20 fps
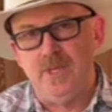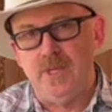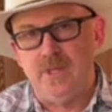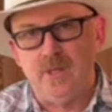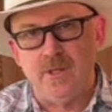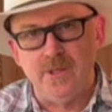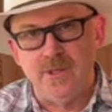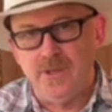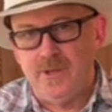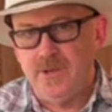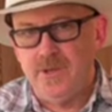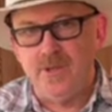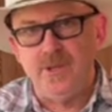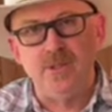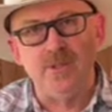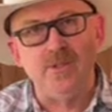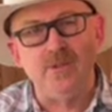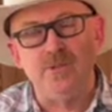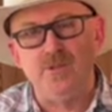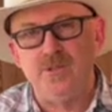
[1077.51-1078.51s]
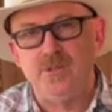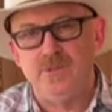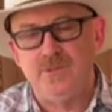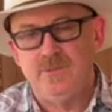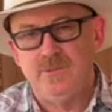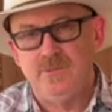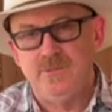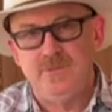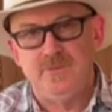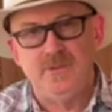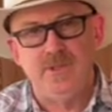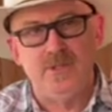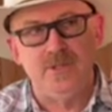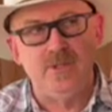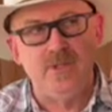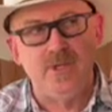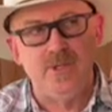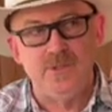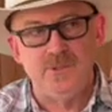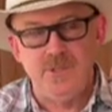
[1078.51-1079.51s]
get on your nose,
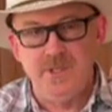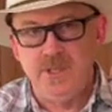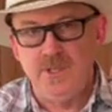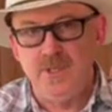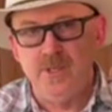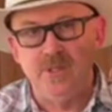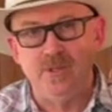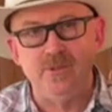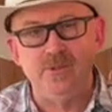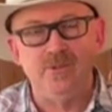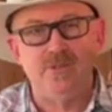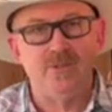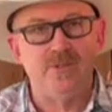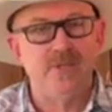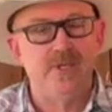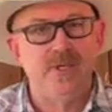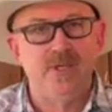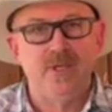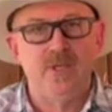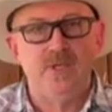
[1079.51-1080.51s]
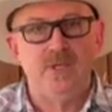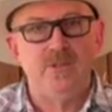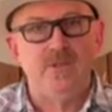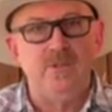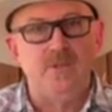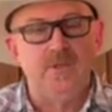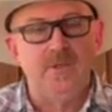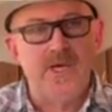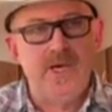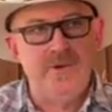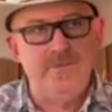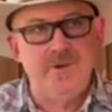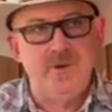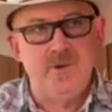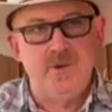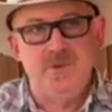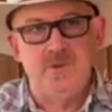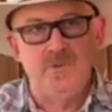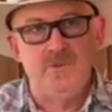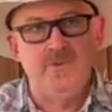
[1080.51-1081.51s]
the nosing notes. You'll have
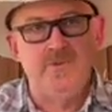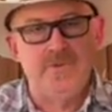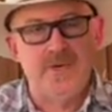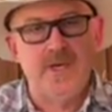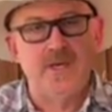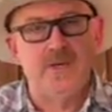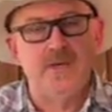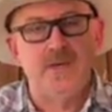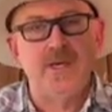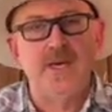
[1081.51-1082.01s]
your own file